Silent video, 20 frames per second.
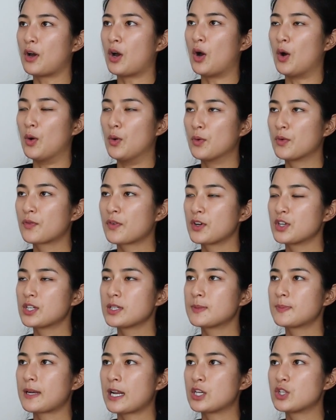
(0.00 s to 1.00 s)
old
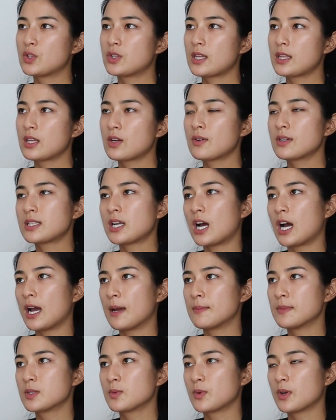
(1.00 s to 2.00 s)
friendships, but I do think there are
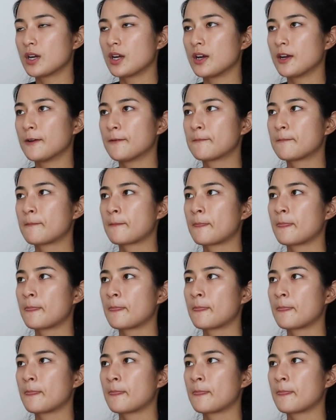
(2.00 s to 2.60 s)
times where